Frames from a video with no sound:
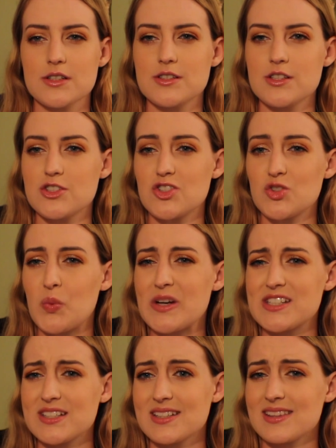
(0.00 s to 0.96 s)
surges
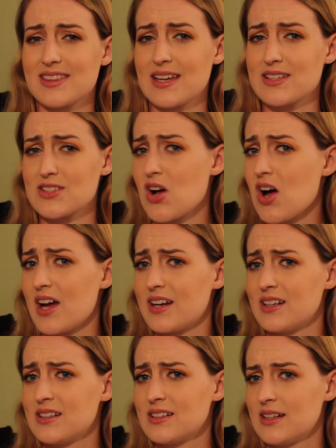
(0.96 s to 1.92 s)
switching things
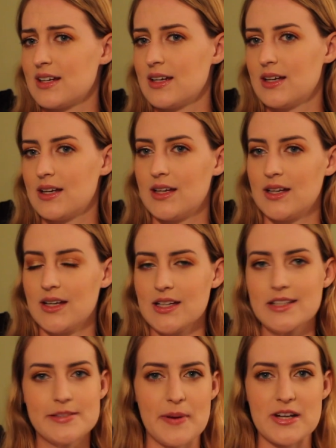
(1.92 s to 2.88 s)
on,
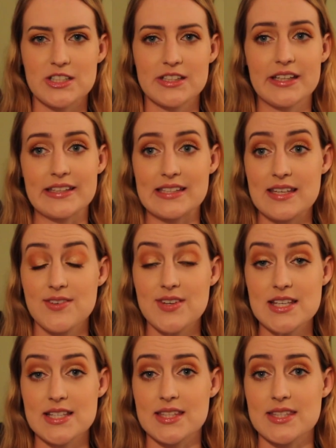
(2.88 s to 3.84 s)
especially like
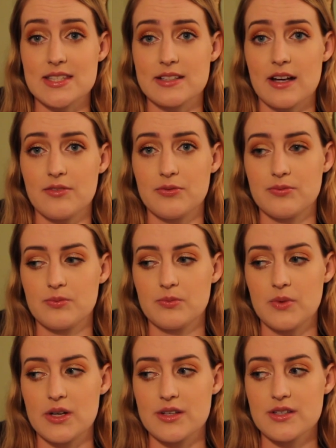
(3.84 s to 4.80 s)
TVs and stuff,
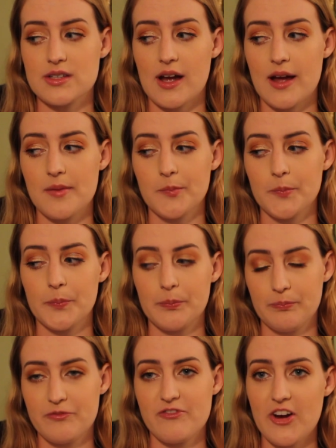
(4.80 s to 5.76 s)
which I'm
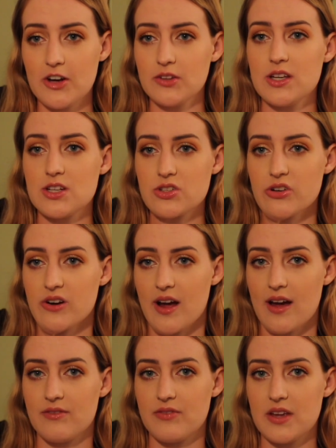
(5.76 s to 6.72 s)
fairly sure
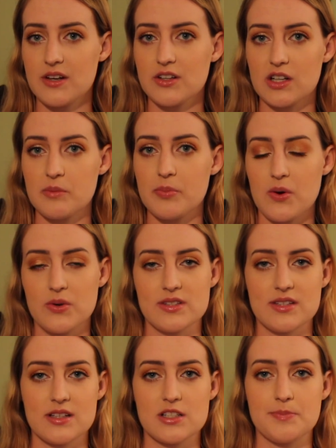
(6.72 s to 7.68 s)
have inner
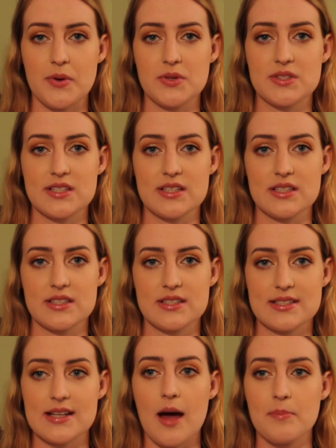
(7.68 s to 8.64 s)
components that are supposed to
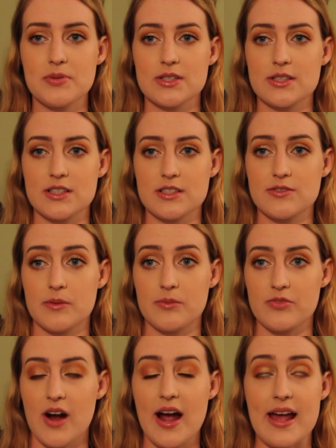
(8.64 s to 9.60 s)
stop surges from
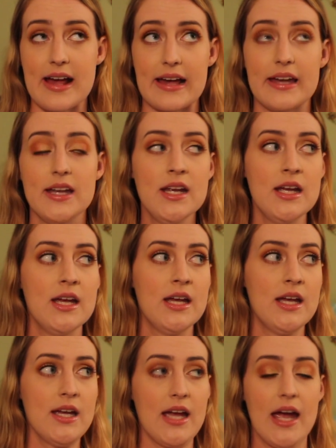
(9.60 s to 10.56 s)
frying it.
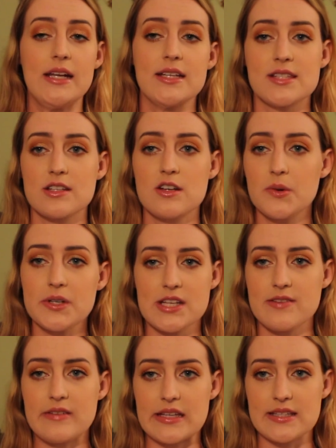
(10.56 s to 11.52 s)
And it's a newer
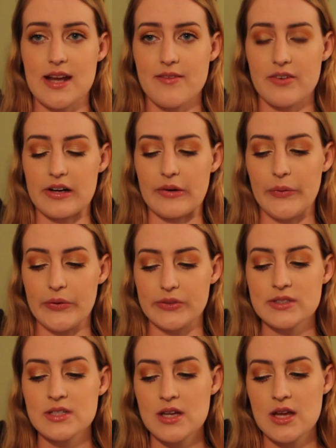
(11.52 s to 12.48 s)
TV, it's not very old.